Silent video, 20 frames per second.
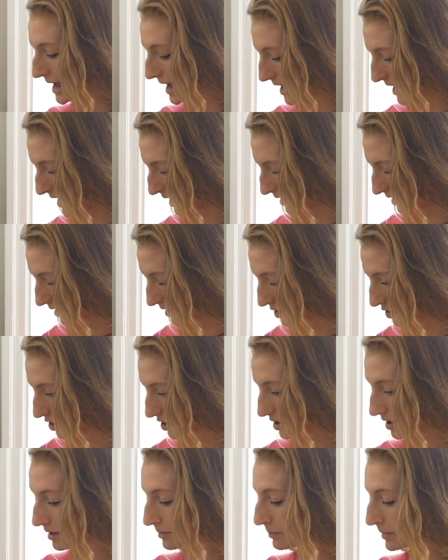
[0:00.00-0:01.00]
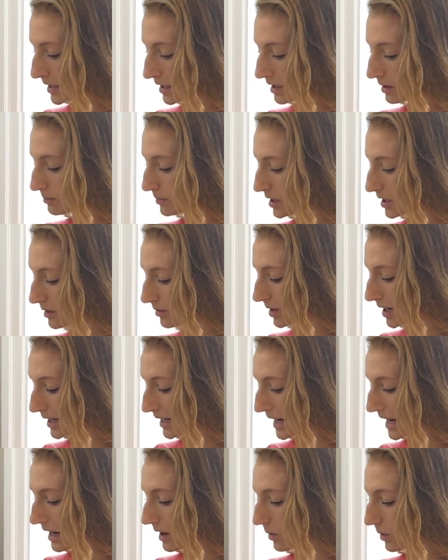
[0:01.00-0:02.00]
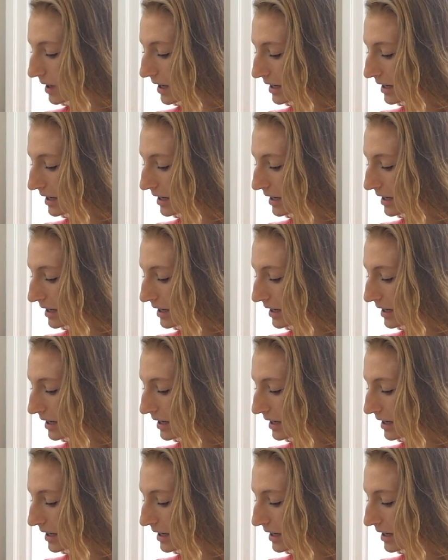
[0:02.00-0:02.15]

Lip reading: and it's just on medium heat right now.